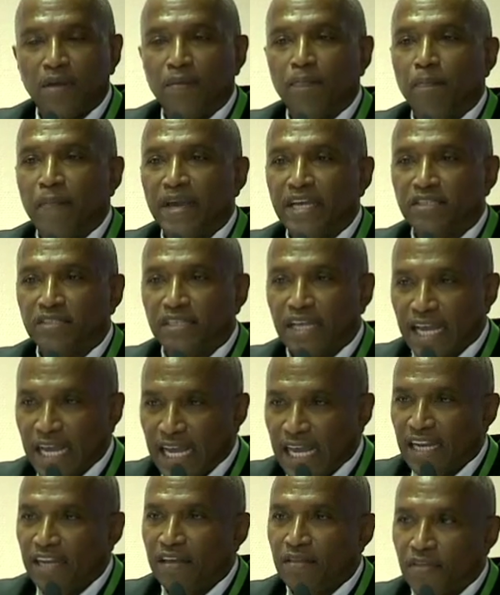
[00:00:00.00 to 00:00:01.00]
makes
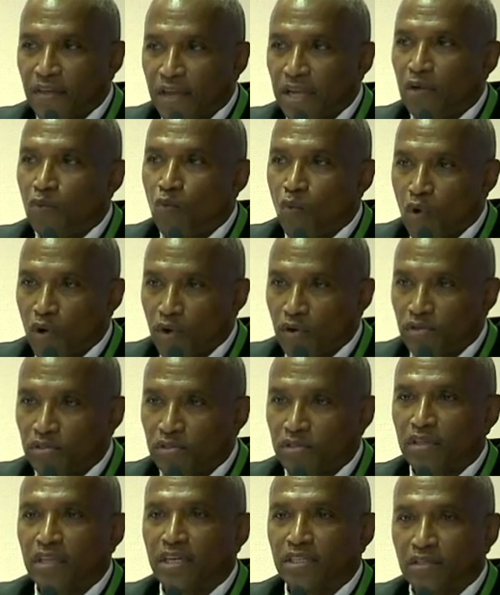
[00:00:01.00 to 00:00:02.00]
anything
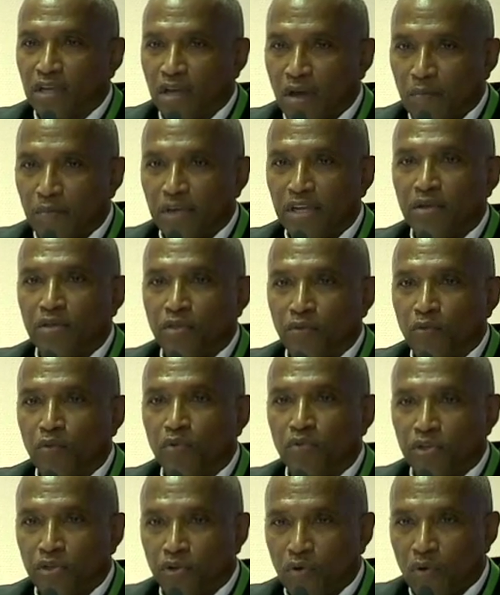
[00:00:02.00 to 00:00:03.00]
worse that's coming through
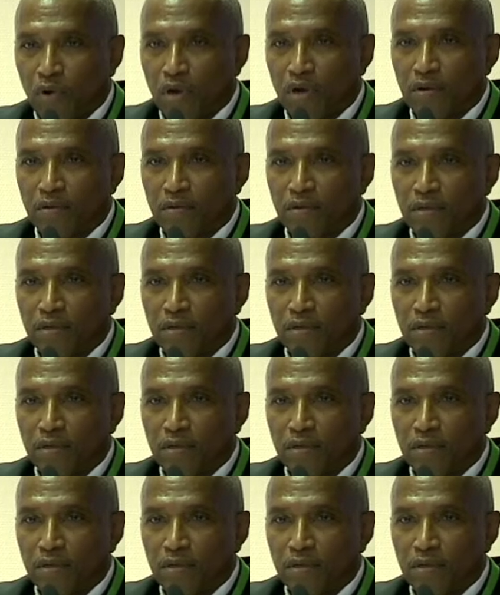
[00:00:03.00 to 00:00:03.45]
the door.